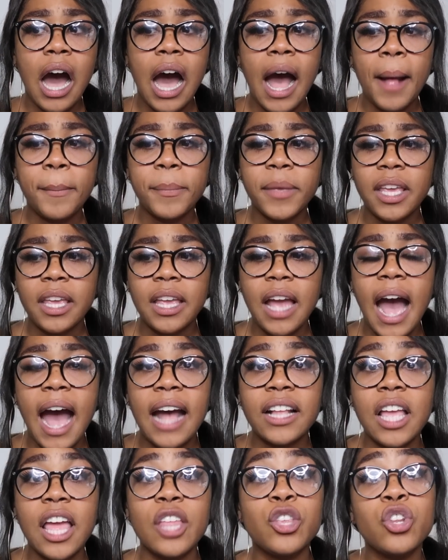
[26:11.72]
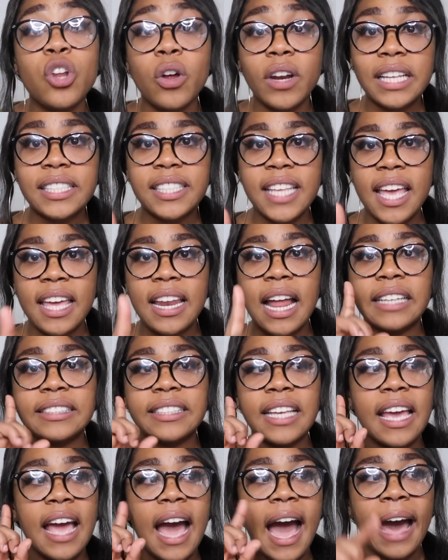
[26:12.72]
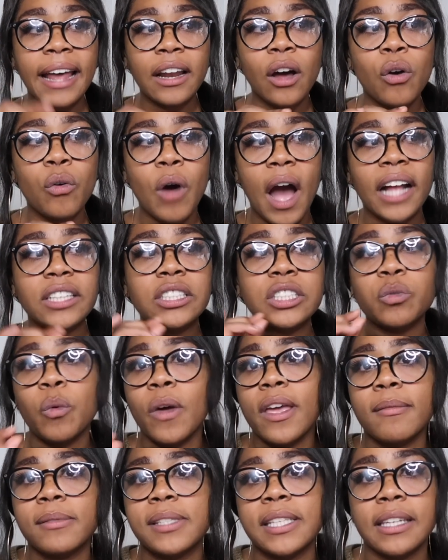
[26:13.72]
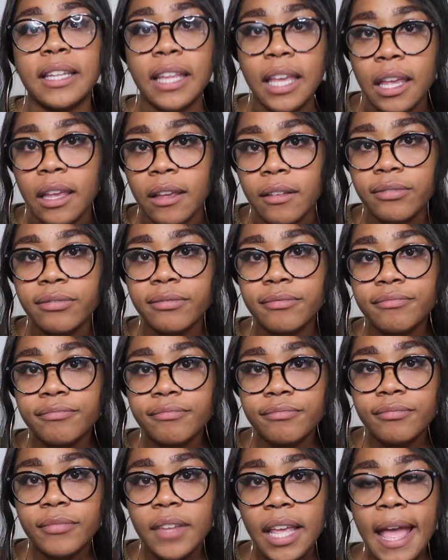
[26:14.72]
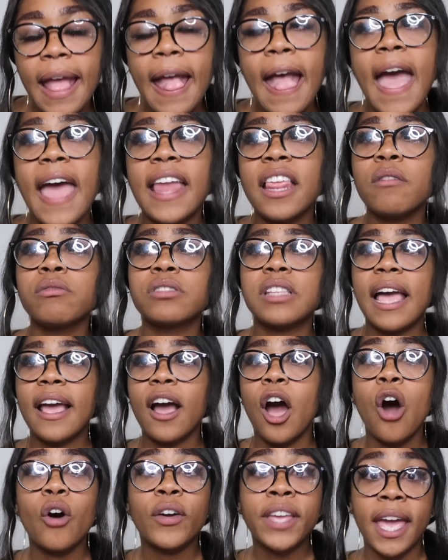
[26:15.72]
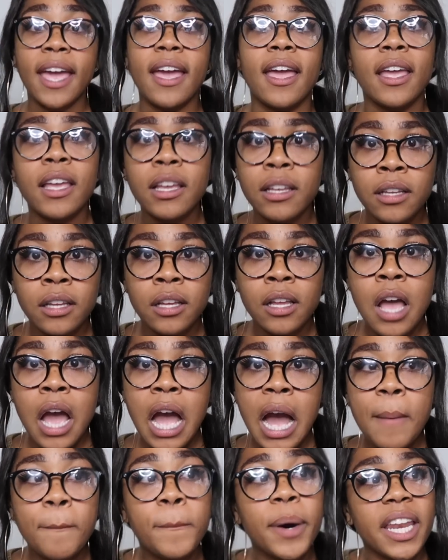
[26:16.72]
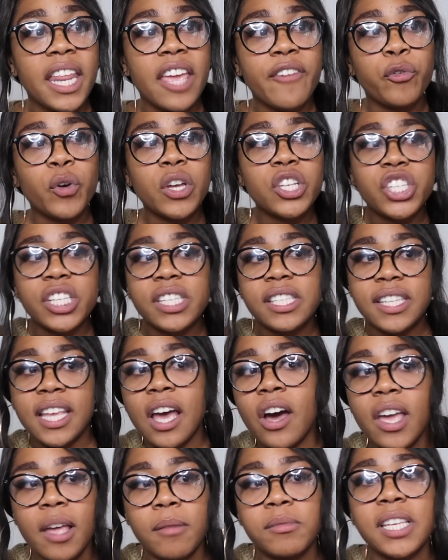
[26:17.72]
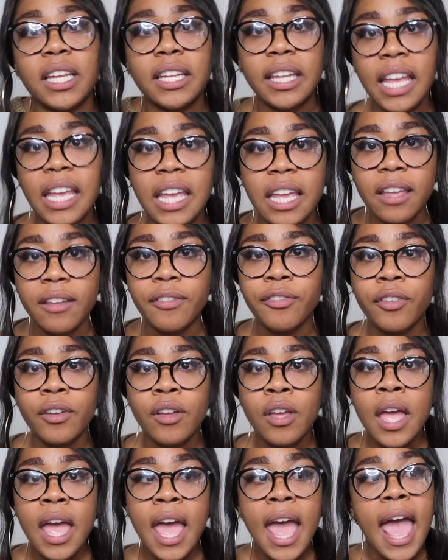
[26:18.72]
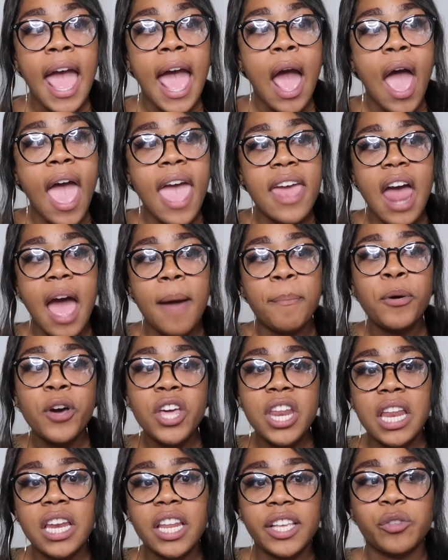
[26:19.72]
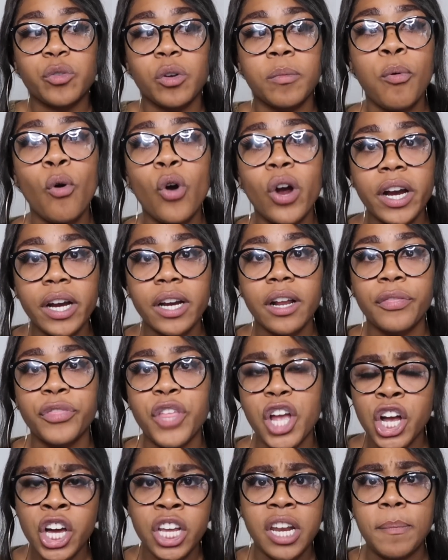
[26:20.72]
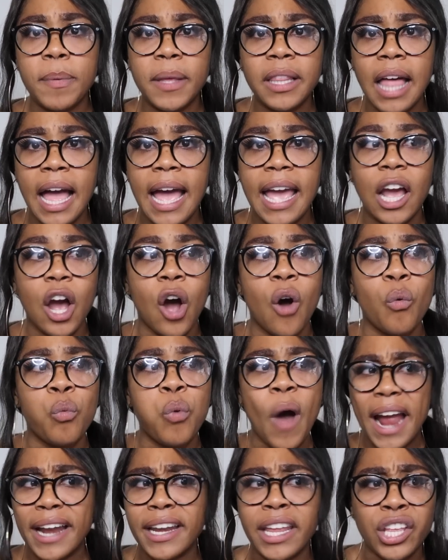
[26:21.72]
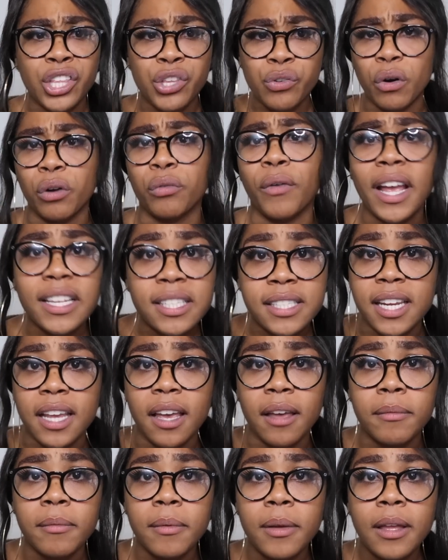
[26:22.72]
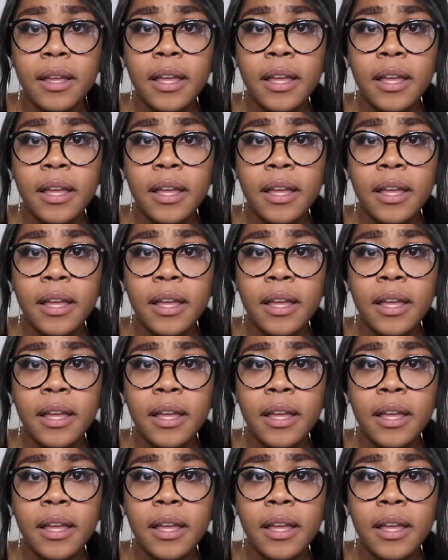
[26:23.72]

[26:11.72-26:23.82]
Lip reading: I mean, you know what I said? I said, I just want him to leave. And he was like, okay, but if we just tell him to leave and I put in this report, they're going to be like, why didn't you arrest him?